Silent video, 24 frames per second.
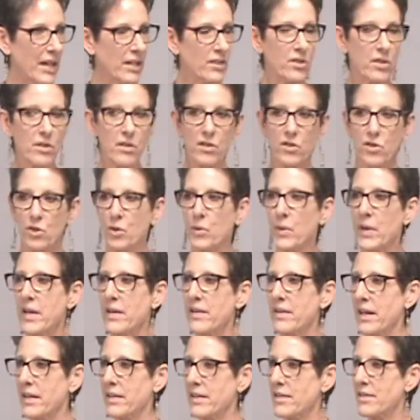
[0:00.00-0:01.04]
And to the
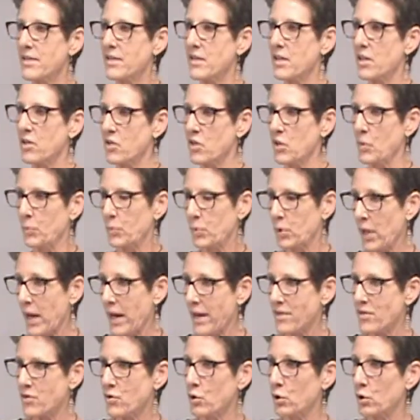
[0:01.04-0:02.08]
degree that it's
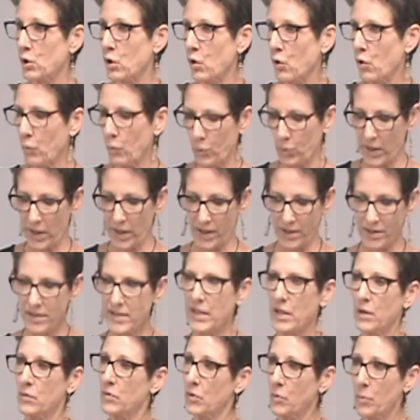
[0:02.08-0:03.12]
suppressed or
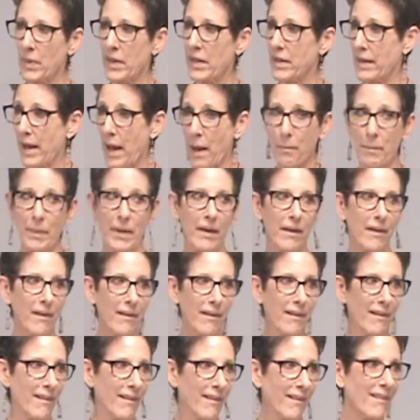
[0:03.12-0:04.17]
oppressed, it could be unhappy,
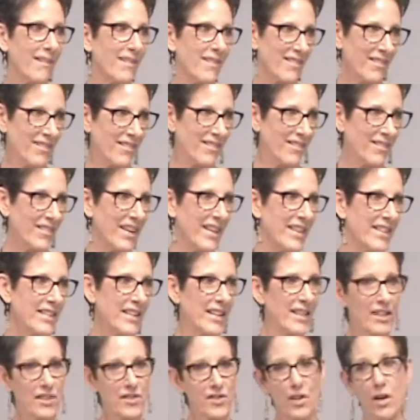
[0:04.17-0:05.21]
right?
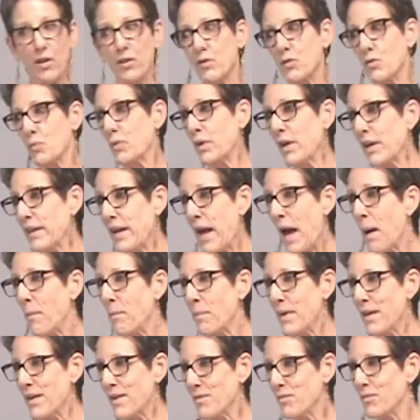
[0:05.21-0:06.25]
And as long as we're
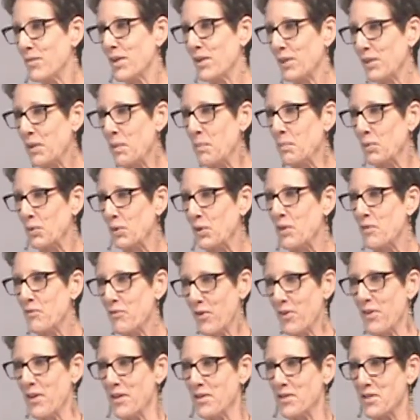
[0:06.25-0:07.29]
unhappy, we keep looking
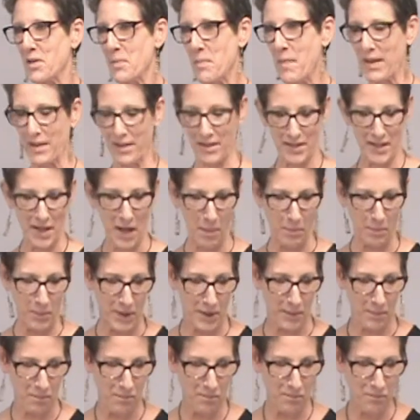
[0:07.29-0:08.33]
for things to make us
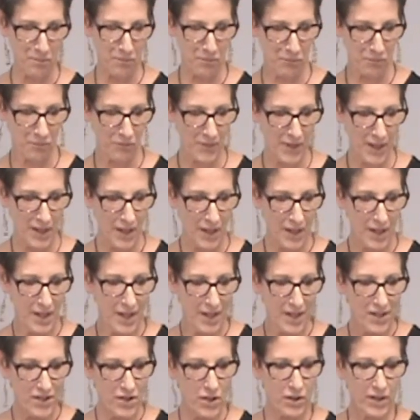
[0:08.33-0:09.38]
happy.
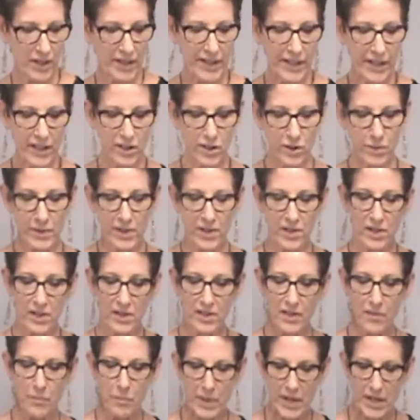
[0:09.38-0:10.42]
So the
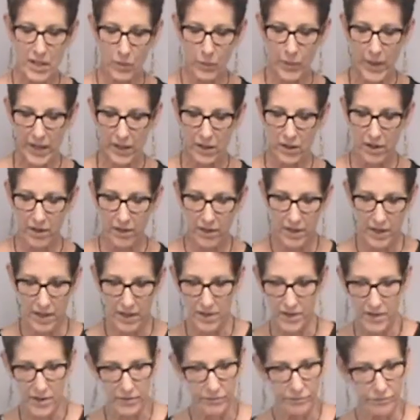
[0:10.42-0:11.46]
characteristics of being awake are
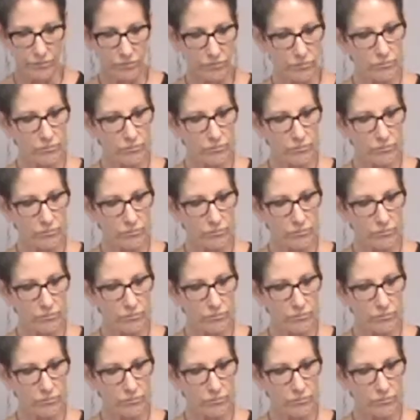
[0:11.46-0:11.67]
these.